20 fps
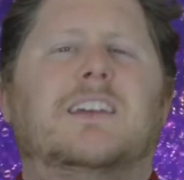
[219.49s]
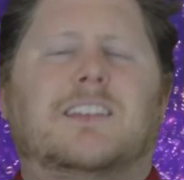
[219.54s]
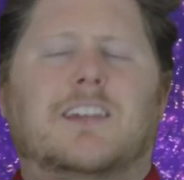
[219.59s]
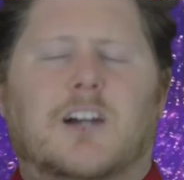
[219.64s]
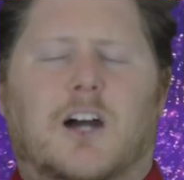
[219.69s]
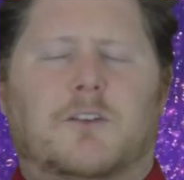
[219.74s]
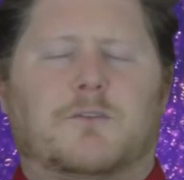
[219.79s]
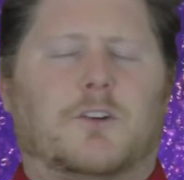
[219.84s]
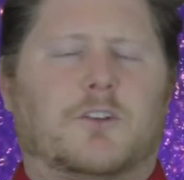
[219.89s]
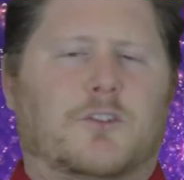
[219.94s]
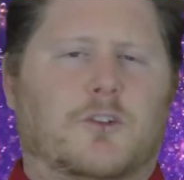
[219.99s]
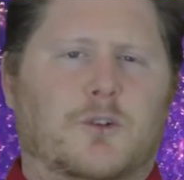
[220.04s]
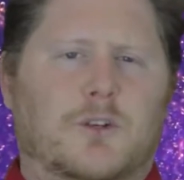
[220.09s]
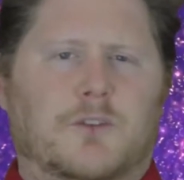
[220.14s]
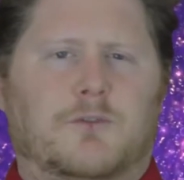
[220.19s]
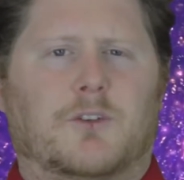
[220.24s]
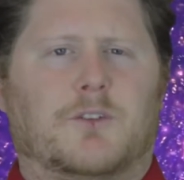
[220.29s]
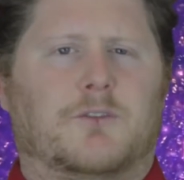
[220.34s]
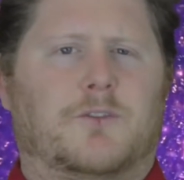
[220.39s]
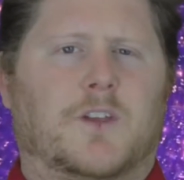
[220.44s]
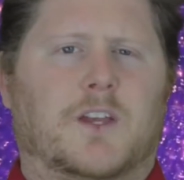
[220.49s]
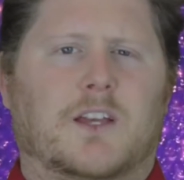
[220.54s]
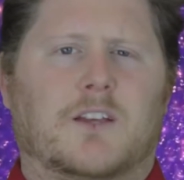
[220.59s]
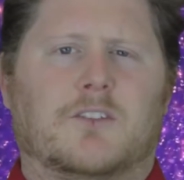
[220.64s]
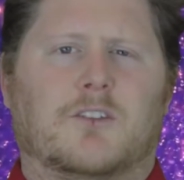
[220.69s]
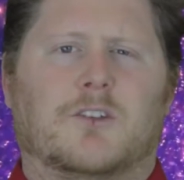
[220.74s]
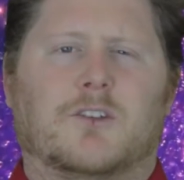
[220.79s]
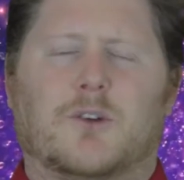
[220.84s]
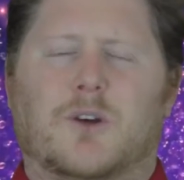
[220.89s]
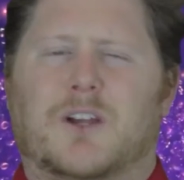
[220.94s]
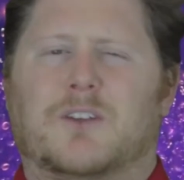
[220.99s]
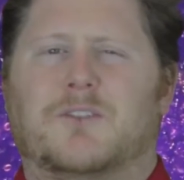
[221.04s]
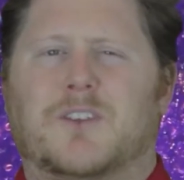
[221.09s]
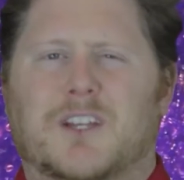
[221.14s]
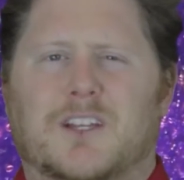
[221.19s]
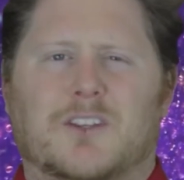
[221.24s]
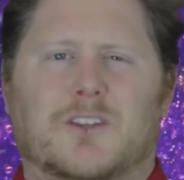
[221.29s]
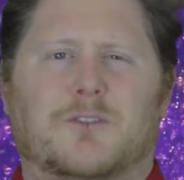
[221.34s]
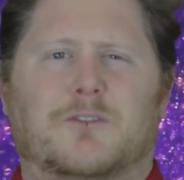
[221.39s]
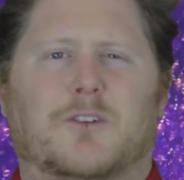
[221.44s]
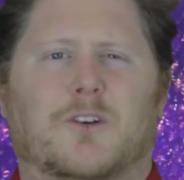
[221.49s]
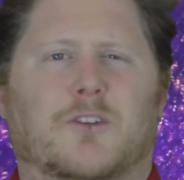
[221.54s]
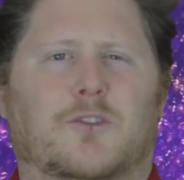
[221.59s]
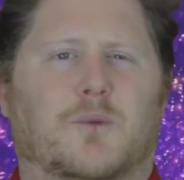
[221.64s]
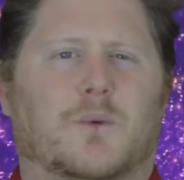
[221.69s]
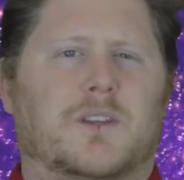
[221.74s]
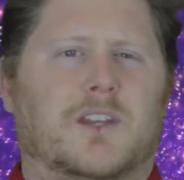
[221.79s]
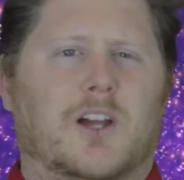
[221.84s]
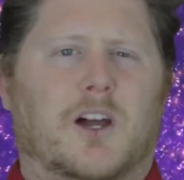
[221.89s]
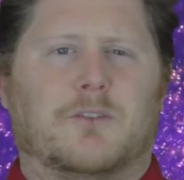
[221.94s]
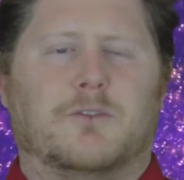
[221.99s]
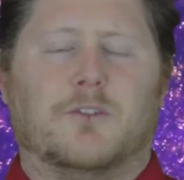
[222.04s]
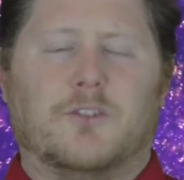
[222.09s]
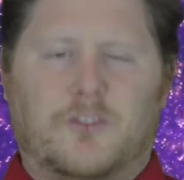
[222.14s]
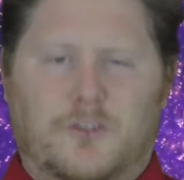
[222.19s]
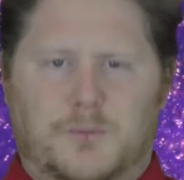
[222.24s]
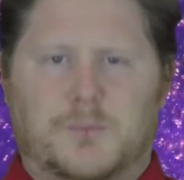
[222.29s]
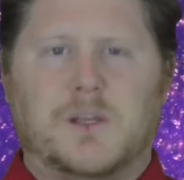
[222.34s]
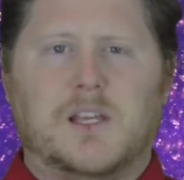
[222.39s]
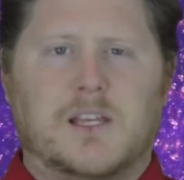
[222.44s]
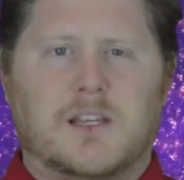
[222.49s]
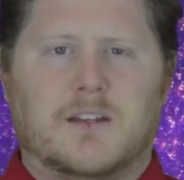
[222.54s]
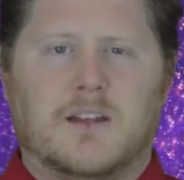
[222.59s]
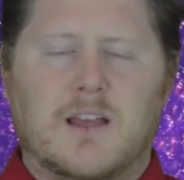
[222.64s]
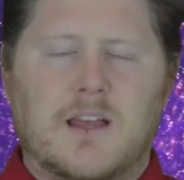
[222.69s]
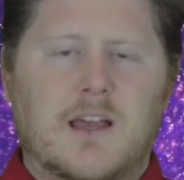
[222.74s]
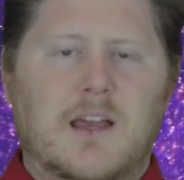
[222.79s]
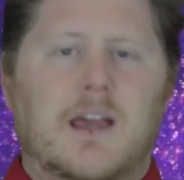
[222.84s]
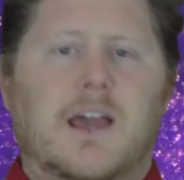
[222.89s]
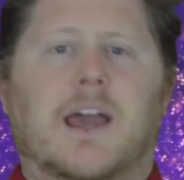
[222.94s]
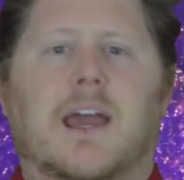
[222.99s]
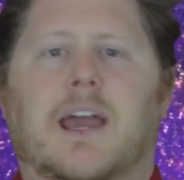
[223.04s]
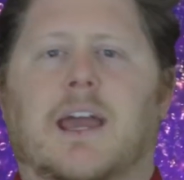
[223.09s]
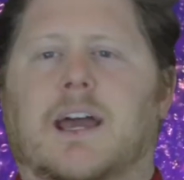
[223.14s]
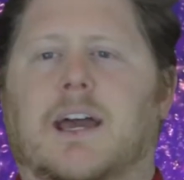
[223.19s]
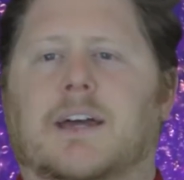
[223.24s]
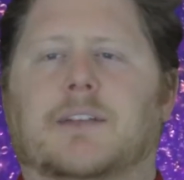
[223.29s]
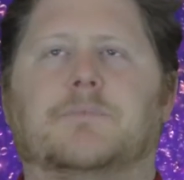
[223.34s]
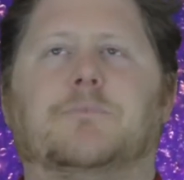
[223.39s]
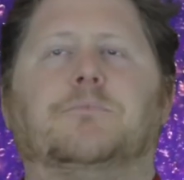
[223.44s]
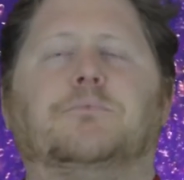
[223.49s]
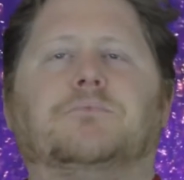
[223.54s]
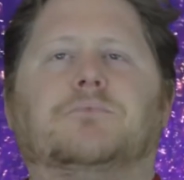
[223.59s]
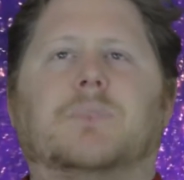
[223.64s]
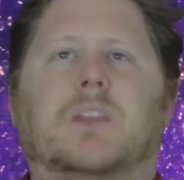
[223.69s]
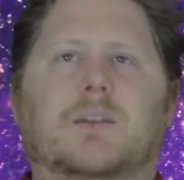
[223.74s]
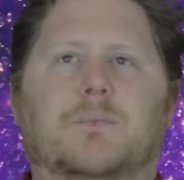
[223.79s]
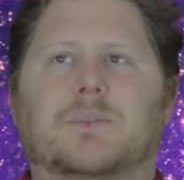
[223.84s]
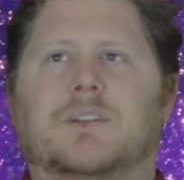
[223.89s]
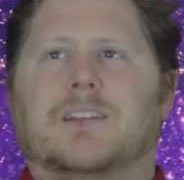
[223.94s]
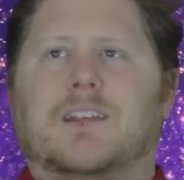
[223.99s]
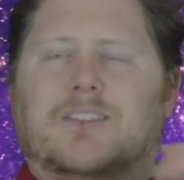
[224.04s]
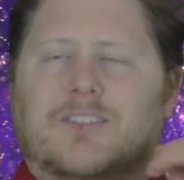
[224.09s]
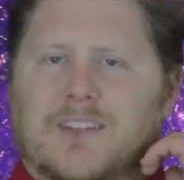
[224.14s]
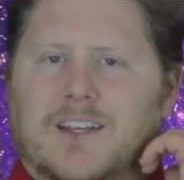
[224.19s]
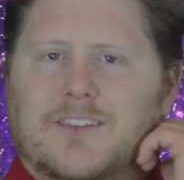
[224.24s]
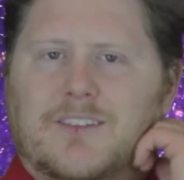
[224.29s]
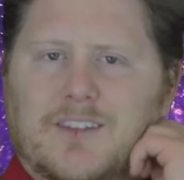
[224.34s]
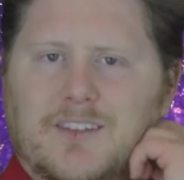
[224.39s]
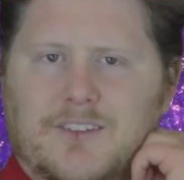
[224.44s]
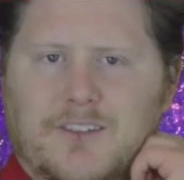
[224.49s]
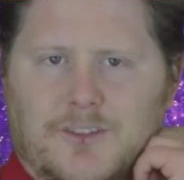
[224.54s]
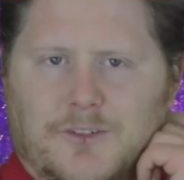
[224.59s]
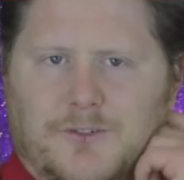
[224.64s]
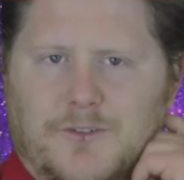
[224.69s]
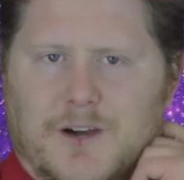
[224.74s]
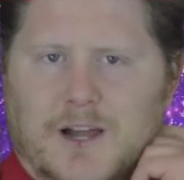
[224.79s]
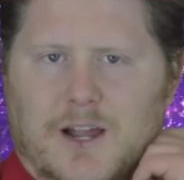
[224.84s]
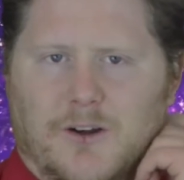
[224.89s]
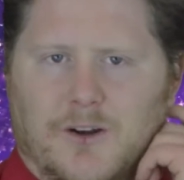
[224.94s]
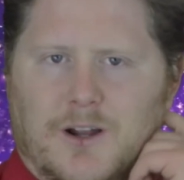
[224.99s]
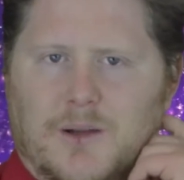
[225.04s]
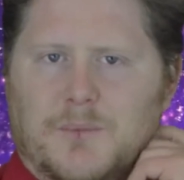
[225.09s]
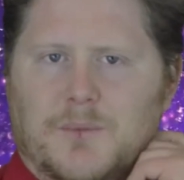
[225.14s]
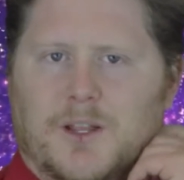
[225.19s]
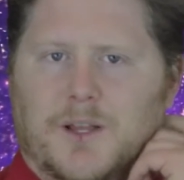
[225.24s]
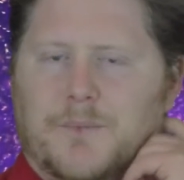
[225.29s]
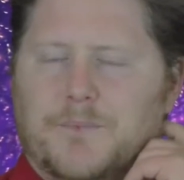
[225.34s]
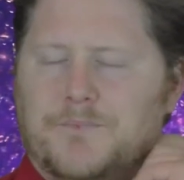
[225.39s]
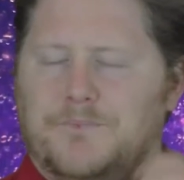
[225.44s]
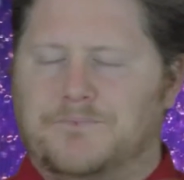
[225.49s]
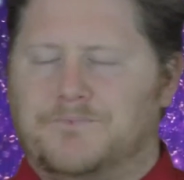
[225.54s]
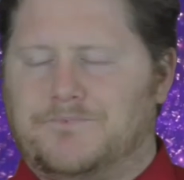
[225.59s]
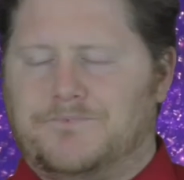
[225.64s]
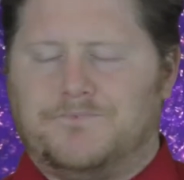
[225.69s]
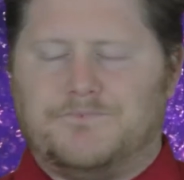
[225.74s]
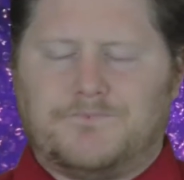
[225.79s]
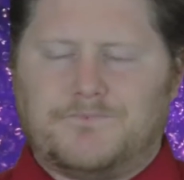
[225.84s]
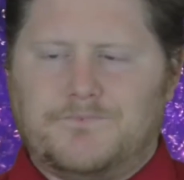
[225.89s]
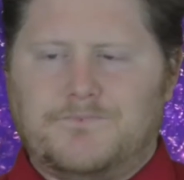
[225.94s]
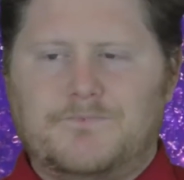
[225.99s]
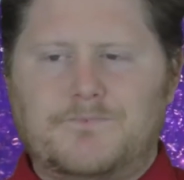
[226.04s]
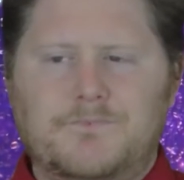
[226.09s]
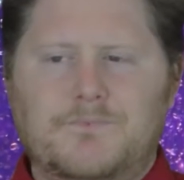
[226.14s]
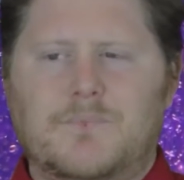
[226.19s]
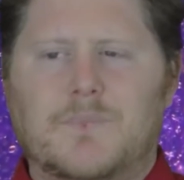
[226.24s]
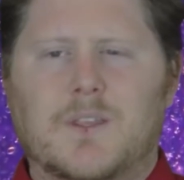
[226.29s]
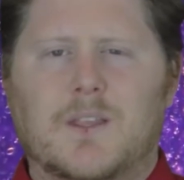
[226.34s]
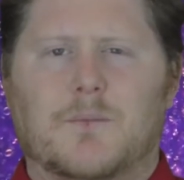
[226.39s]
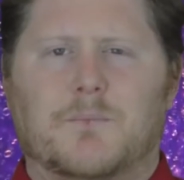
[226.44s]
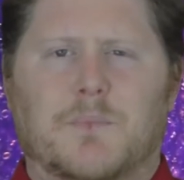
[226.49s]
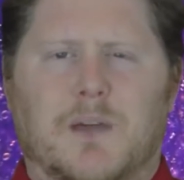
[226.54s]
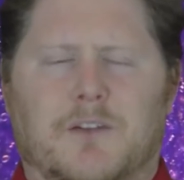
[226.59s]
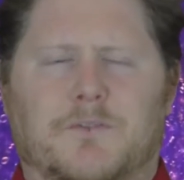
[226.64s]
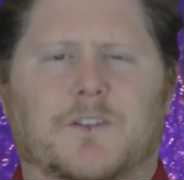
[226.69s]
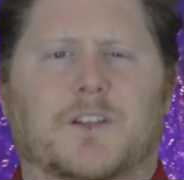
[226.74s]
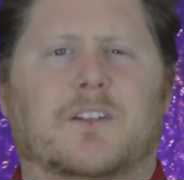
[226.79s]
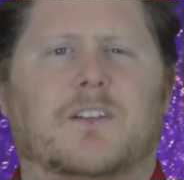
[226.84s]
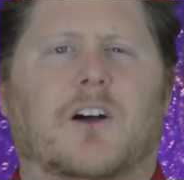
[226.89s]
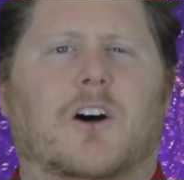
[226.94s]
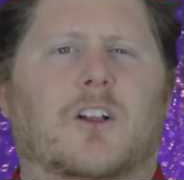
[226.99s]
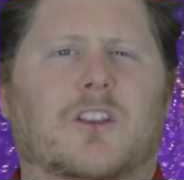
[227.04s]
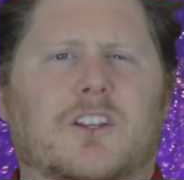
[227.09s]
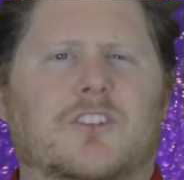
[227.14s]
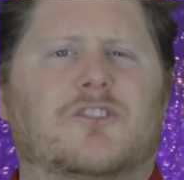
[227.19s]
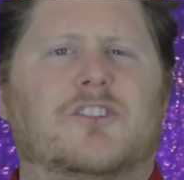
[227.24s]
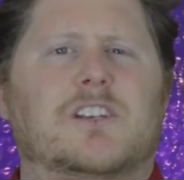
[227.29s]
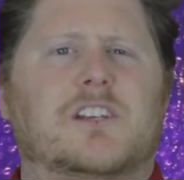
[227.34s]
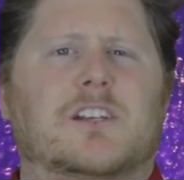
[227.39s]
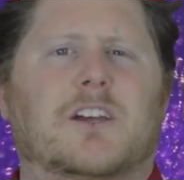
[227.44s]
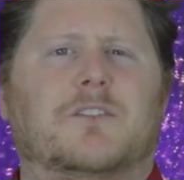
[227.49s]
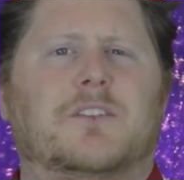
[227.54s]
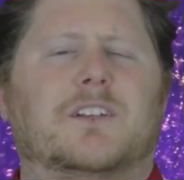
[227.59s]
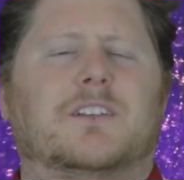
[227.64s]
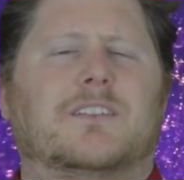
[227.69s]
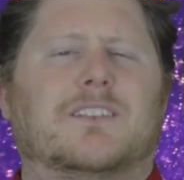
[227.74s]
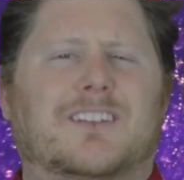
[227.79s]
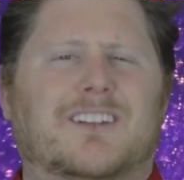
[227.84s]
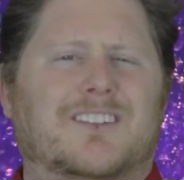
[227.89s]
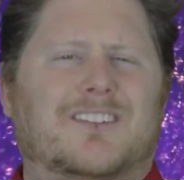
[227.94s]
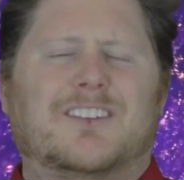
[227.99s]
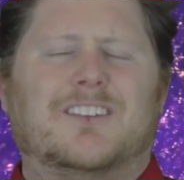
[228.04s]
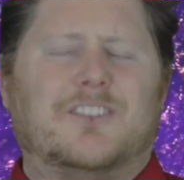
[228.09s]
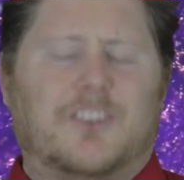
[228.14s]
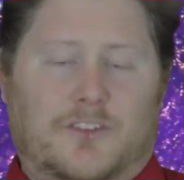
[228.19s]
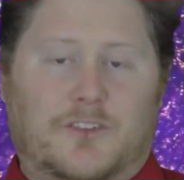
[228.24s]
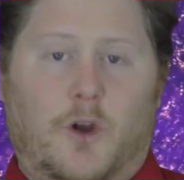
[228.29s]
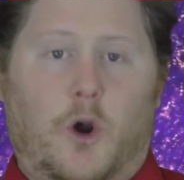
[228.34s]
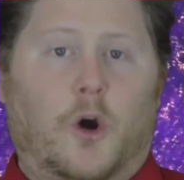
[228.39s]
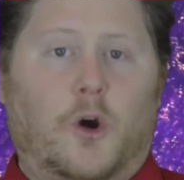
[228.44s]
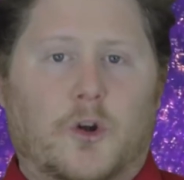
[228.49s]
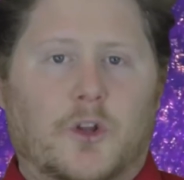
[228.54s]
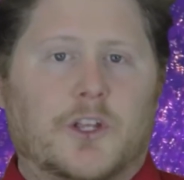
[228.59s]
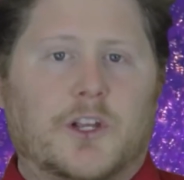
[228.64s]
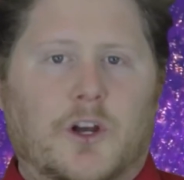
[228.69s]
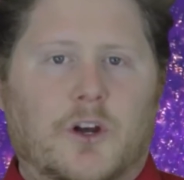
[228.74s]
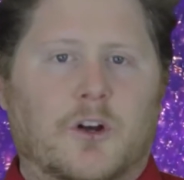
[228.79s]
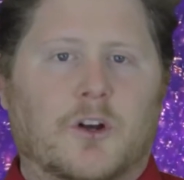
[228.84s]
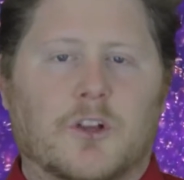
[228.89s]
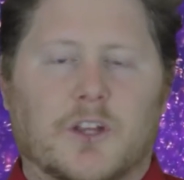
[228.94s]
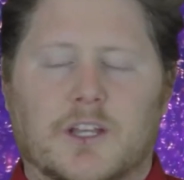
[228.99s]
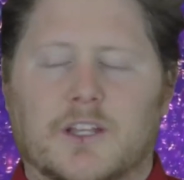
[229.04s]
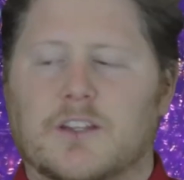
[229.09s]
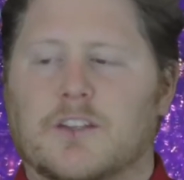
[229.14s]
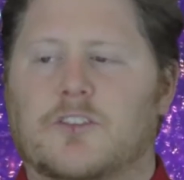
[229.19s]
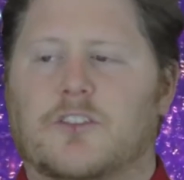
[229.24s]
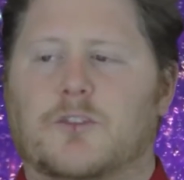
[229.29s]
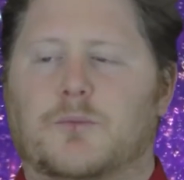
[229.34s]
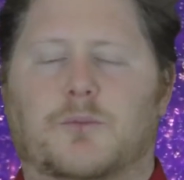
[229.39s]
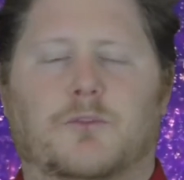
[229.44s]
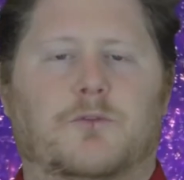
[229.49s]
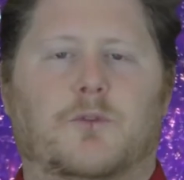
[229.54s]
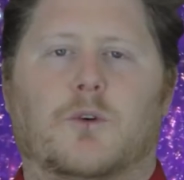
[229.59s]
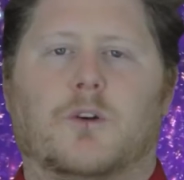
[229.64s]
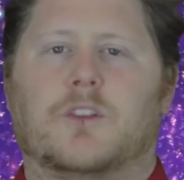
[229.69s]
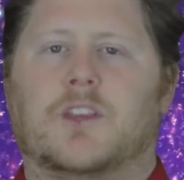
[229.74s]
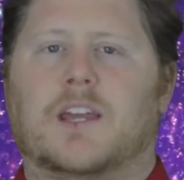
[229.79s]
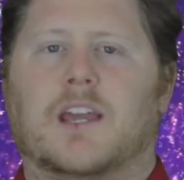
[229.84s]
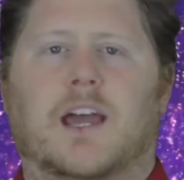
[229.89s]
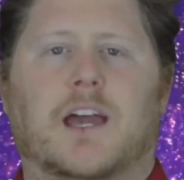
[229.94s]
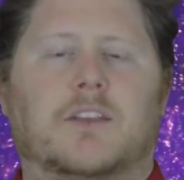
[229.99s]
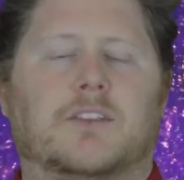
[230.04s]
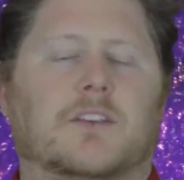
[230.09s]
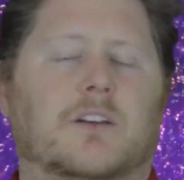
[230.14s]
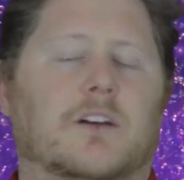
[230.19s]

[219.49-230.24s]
they offer two different things, although I think in the first one they offer speed. And, I mean, this gets into the Fire Emblem methodology of it, because this is early. This is before they had